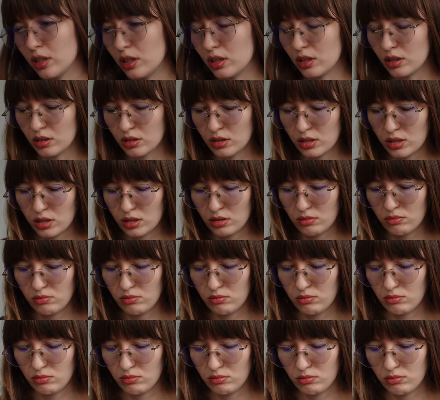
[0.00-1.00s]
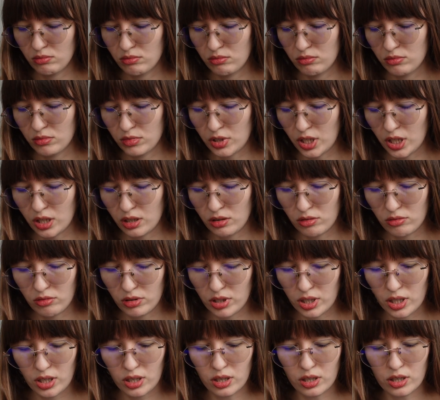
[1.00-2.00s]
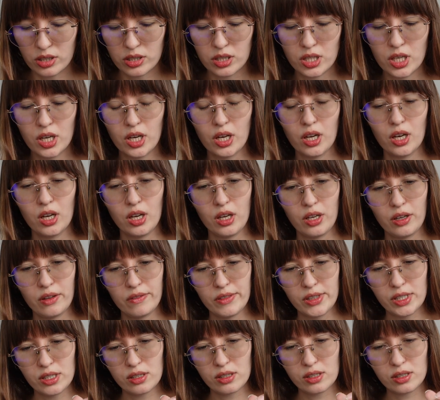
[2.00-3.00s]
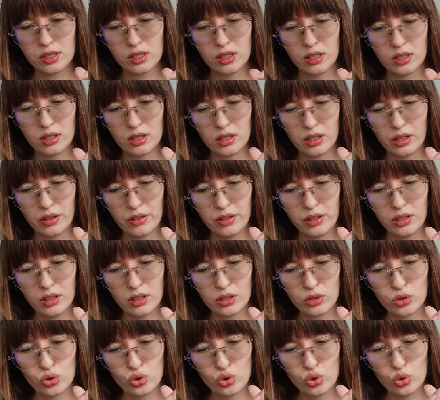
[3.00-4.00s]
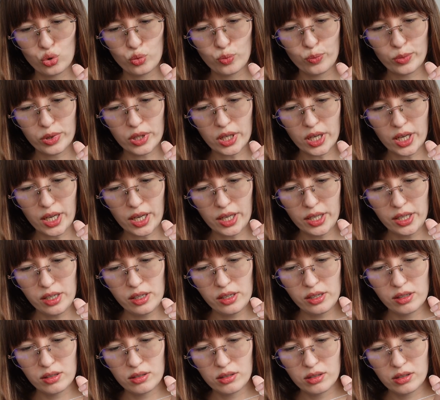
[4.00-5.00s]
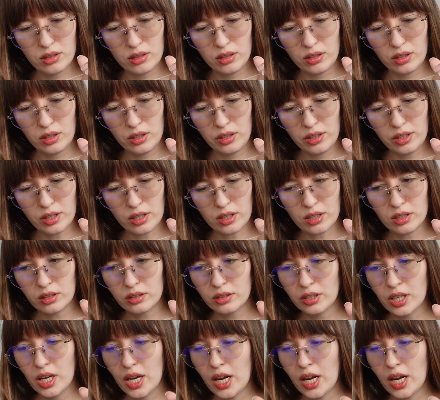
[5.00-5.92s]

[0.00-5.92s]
needles. Like, really hard. This is, I think, a 2-ply yarn,